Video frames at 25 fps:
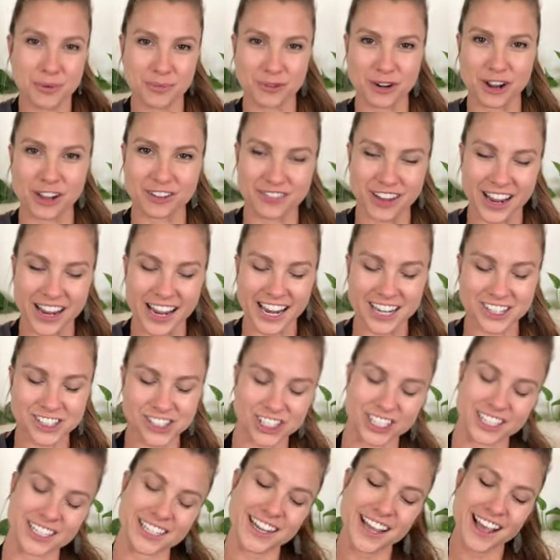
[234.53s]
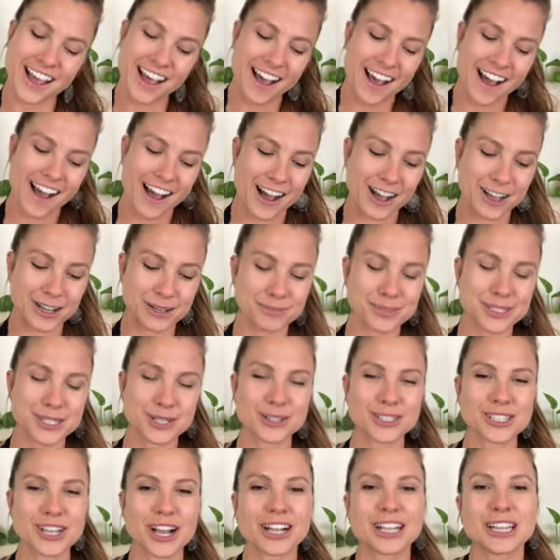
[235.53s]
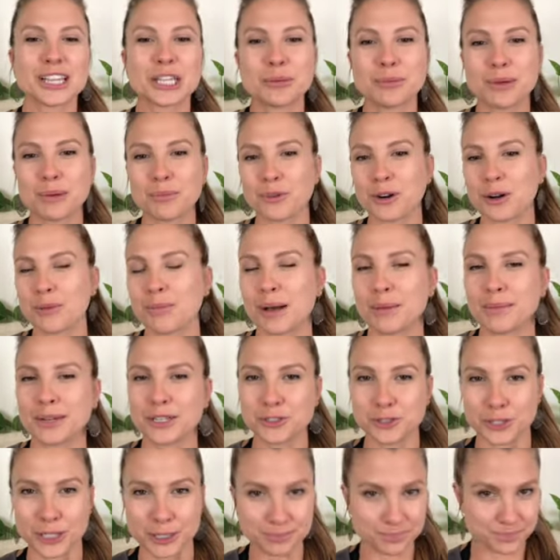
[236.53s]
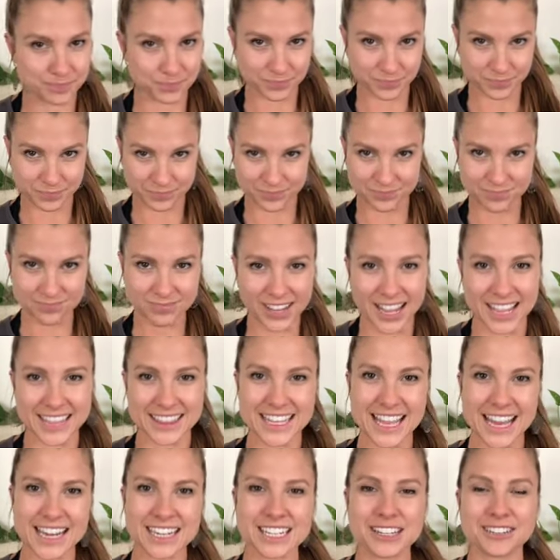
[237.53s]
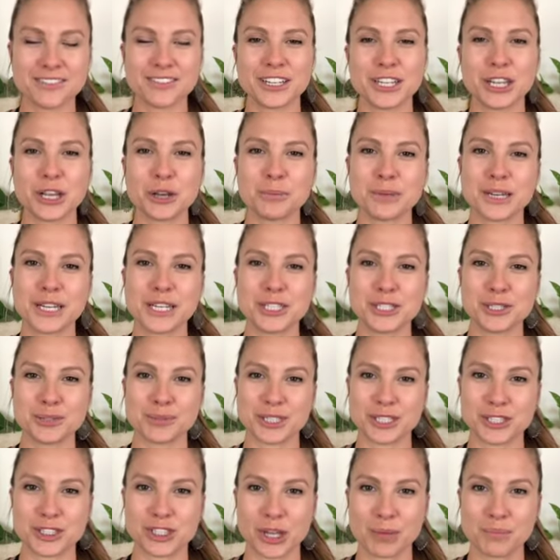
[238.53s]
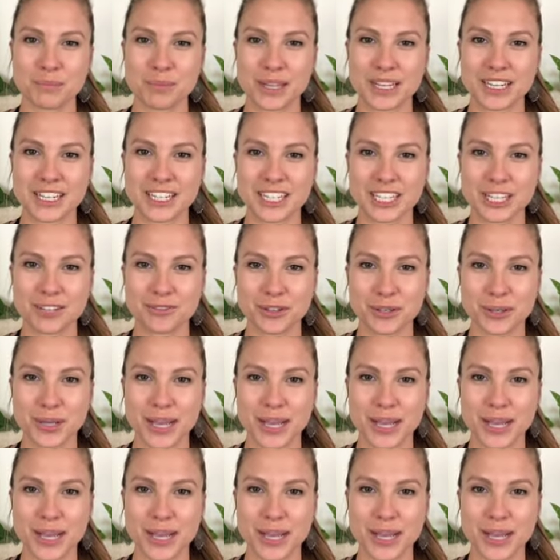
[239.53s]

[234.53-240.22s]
when we're on vacation. Um, so I'll talk a little bit more about my trip at the end of the video, but I do wanna jump in and give